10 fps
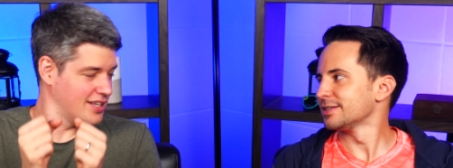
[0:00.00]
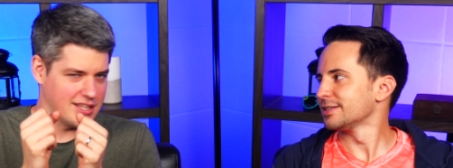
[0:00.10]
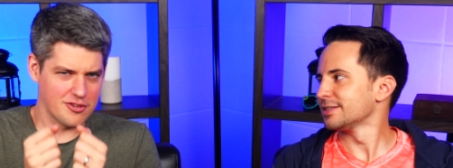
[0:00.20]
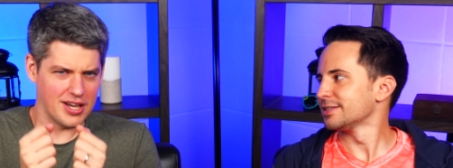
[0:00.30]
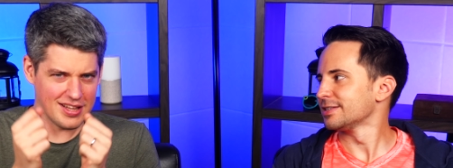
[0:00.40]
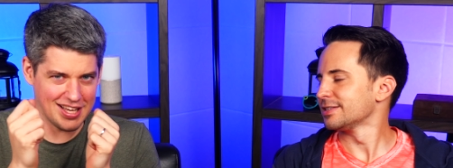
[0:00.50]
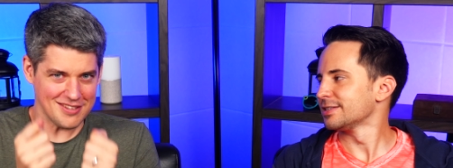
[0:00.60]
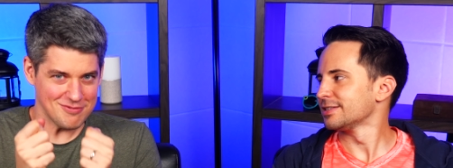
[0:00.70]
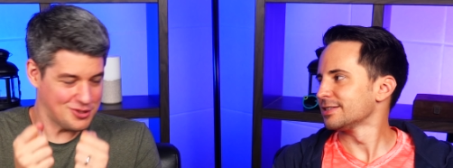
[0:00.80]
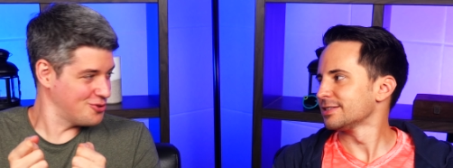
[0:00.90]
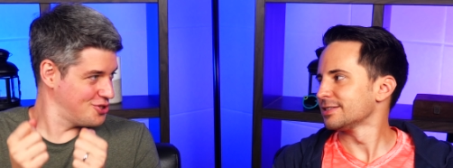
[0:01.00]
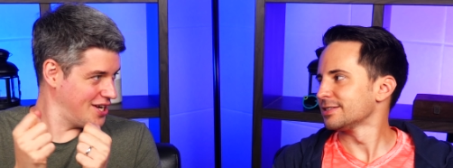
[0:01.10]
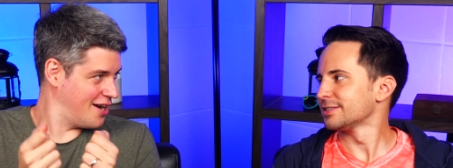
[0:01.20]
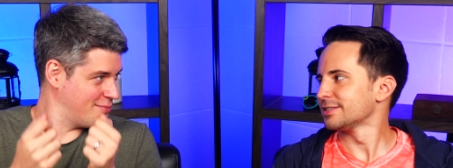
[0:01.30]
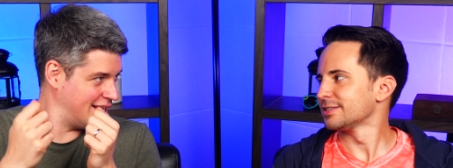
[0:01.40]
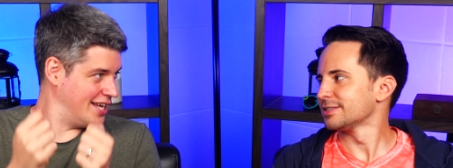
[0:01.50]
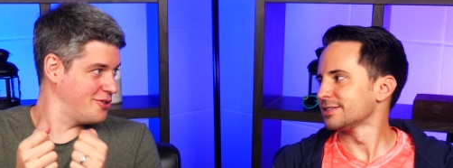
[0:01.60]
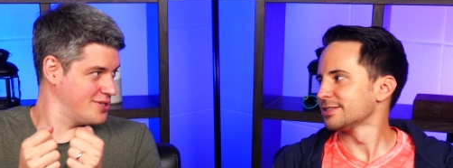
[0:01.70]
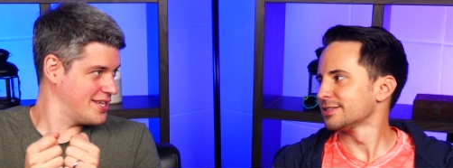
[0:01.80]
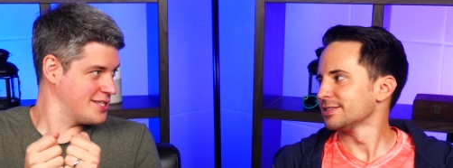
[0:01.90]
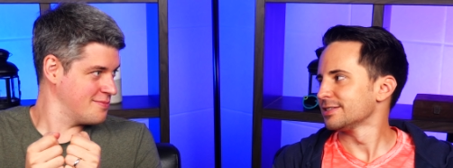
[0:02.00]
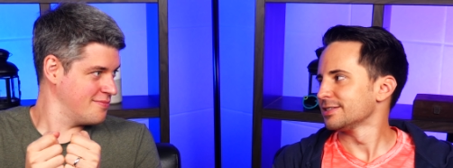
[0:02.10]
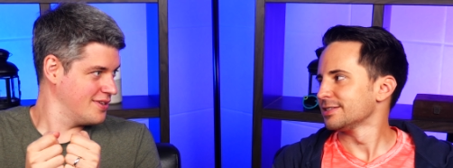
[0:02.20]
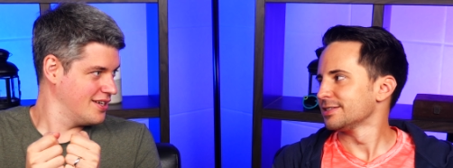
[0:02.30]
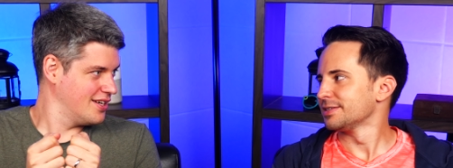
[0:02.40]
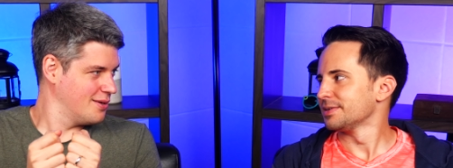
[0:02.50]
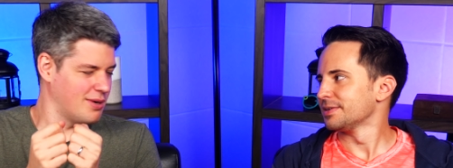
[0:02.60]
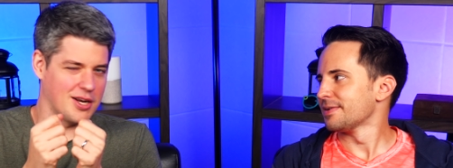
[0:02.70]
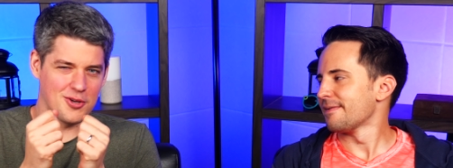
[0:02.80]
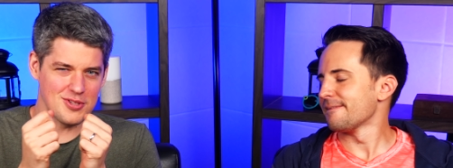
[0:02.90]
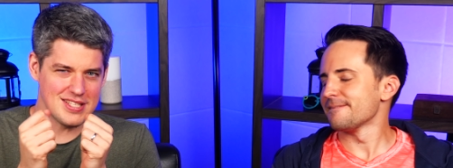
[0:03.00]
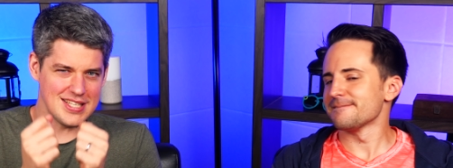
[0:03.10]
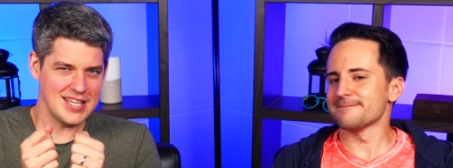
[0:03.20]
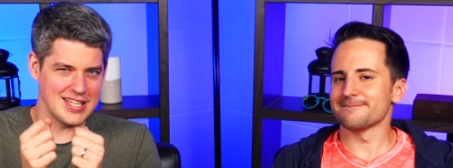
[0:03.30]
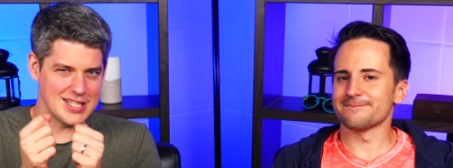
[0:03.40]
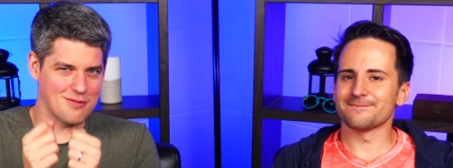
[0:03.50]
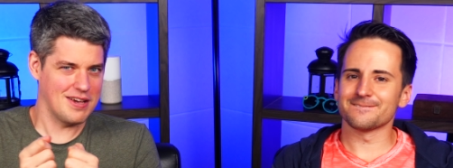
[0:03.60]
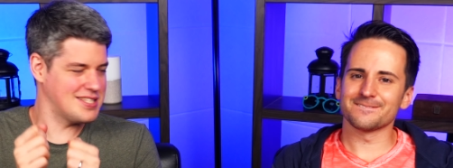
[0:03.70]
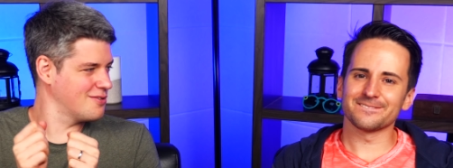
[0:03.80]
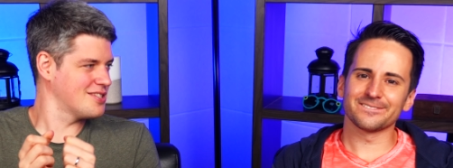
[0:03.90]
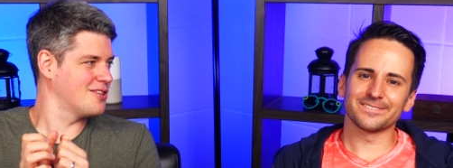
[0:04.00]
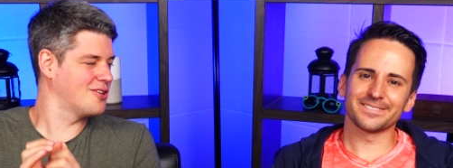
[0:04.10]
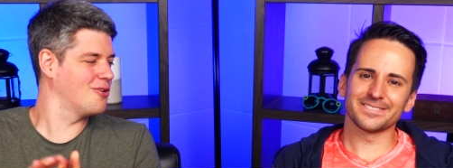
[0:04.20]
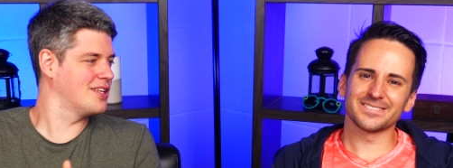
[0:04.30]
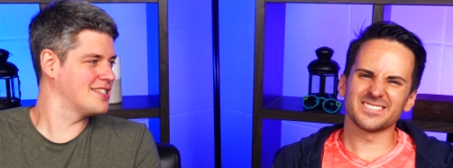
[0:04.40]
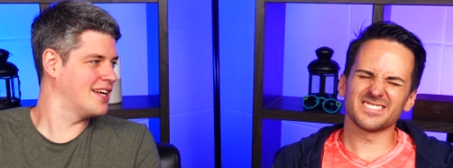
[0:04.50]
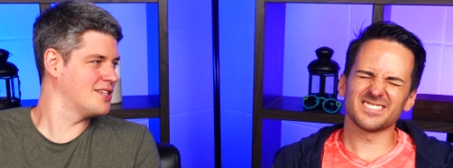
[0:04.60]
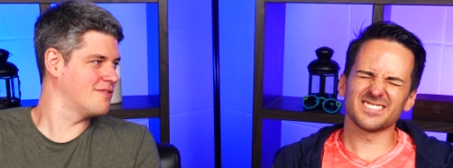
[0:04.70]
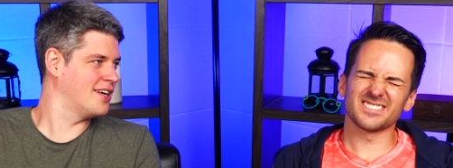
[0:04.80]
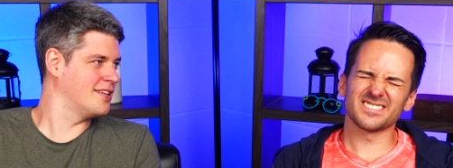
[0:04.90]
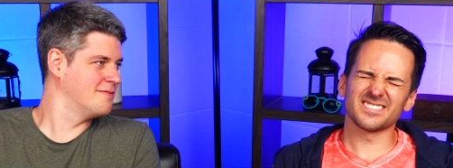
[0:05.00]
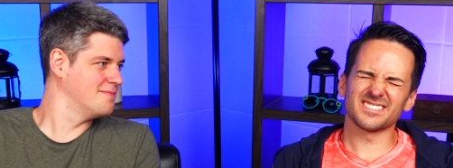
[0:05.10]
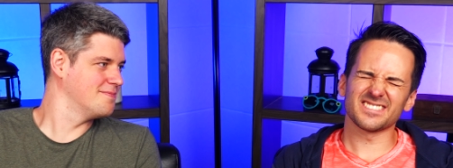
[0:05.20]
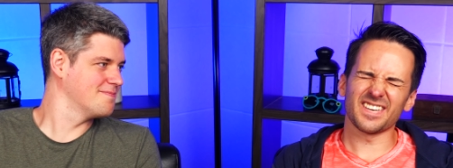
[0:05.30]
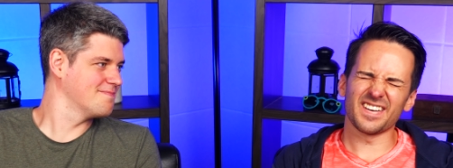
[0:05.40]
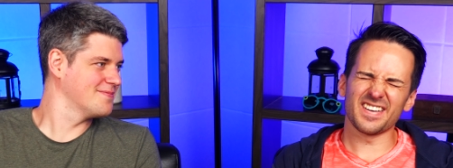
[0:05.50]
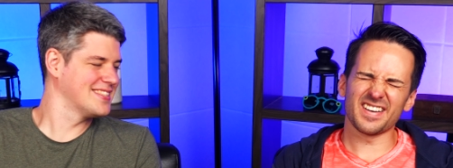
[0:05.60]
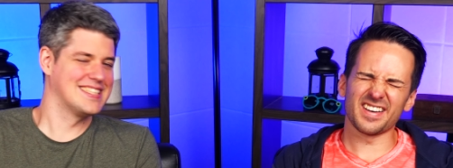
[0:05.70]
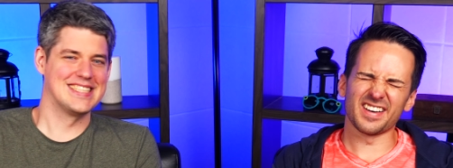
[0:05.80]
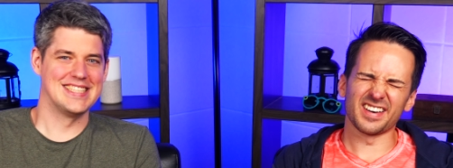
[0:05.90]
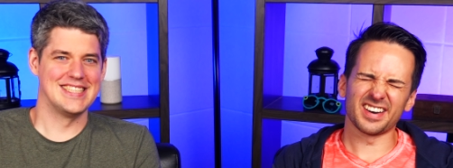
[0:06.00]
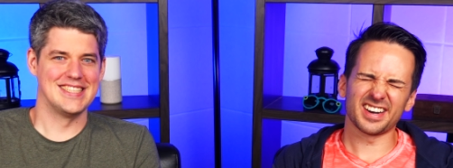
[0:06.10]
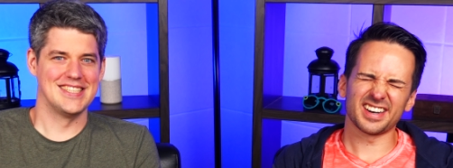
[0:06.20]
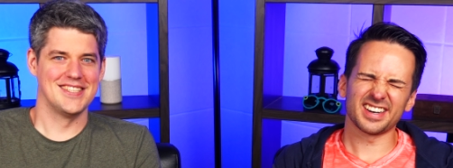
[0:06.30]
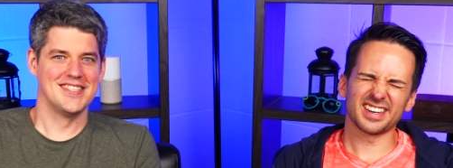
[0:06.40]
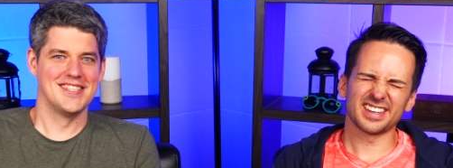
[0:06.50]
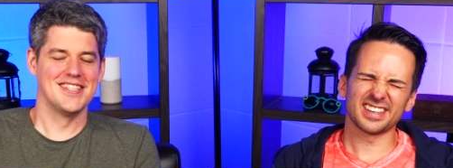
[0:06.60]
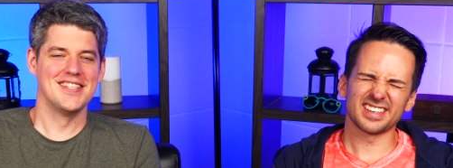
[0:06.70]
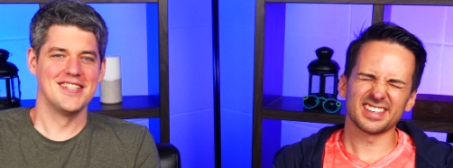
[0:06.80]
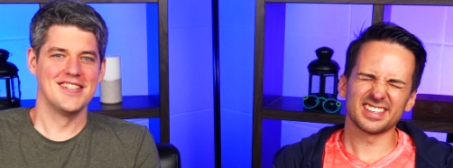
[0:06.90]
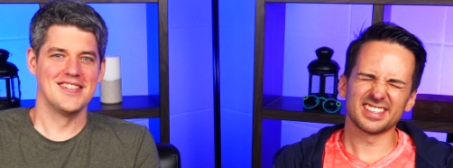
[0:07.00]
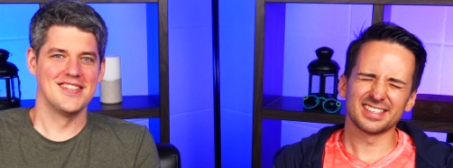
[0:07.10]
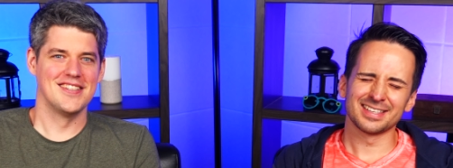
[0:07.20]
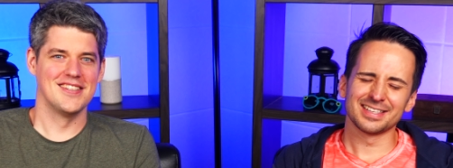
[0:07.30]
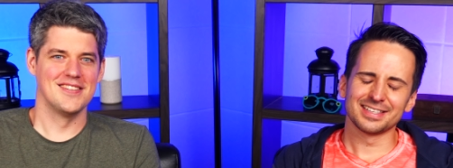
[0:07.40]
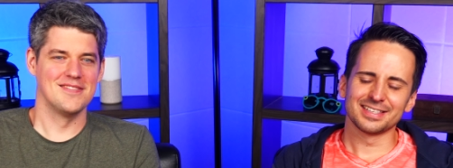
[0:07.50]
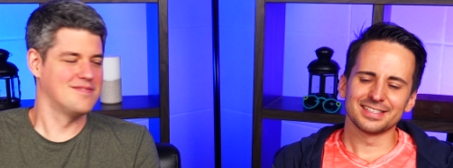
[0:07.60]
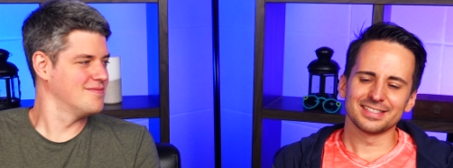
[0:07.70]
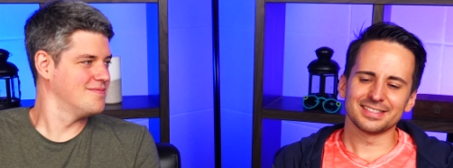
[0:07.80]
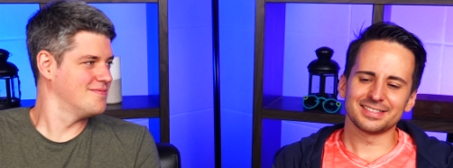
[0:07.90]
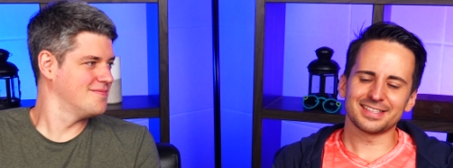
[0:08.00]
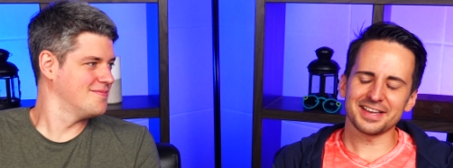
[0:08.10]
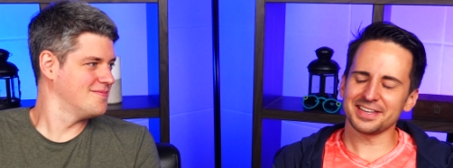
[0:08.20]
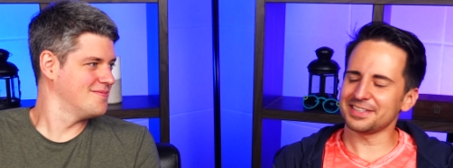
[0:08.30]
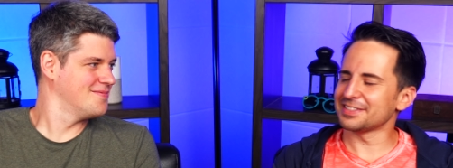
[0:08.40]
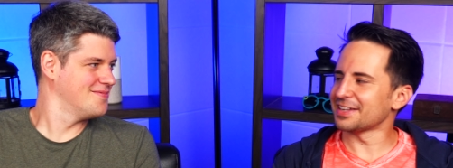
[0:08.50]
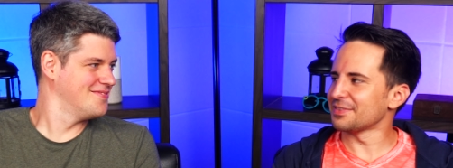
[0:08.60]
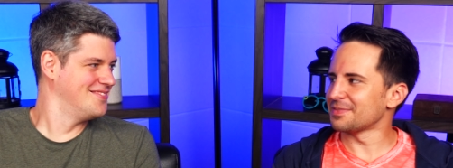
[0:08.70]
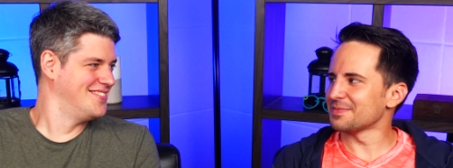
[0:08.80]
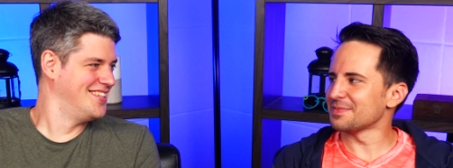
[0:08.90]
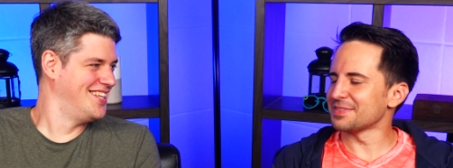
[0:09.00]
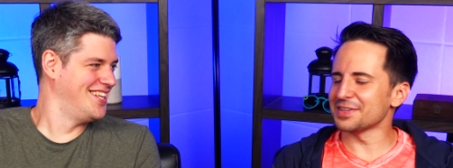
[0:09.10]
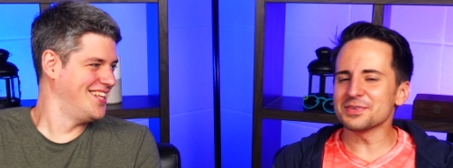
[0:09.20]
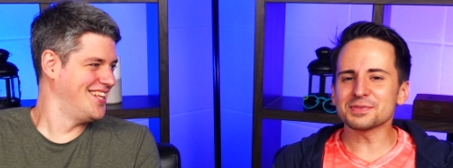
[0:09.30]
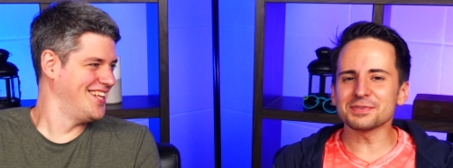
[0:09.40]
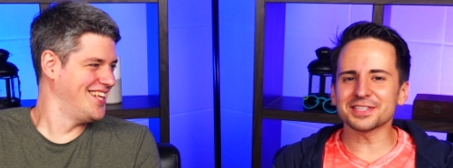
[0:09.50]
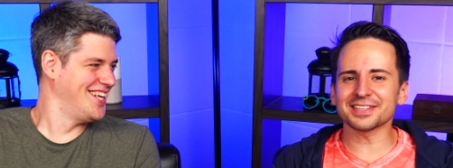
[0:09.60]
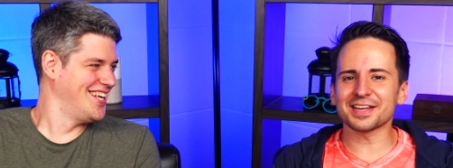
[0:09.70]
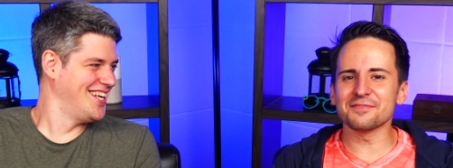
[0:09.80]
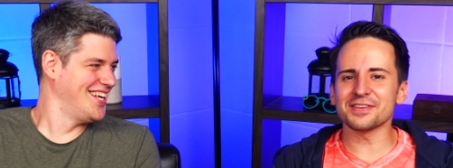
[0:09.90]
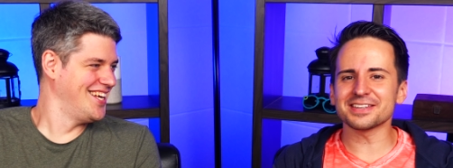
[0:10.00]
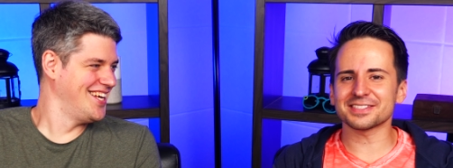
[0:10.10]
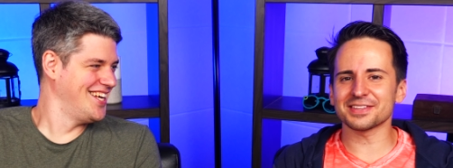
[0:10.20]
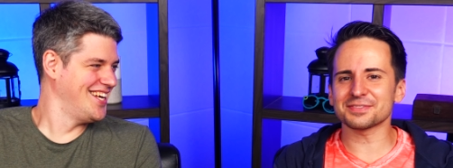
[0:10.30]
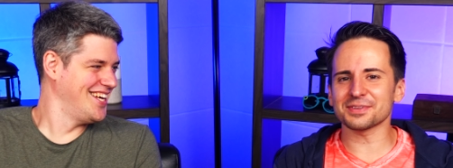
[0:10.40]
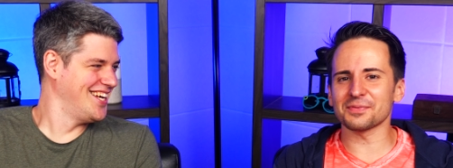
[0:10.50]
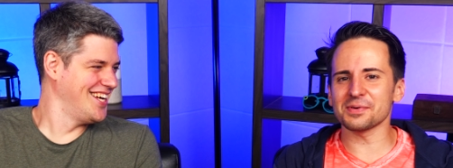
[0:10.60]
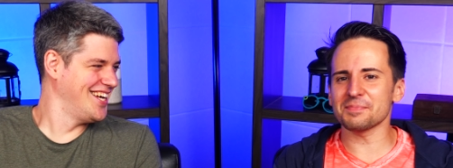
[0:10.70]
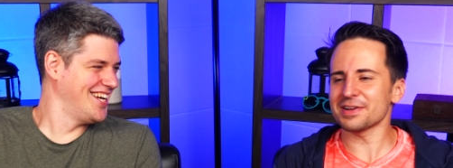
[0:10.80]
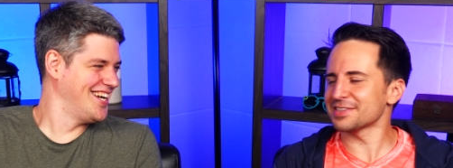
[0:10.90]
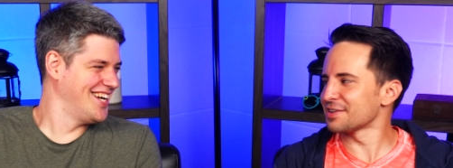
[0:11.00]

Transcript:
Speaker 1: He tried like to share my enthusiasm, but I could see in his face he was not totally satisfied.
Speaker 2: Ah. Oh. Dang it. You were supposed to convince, we were about to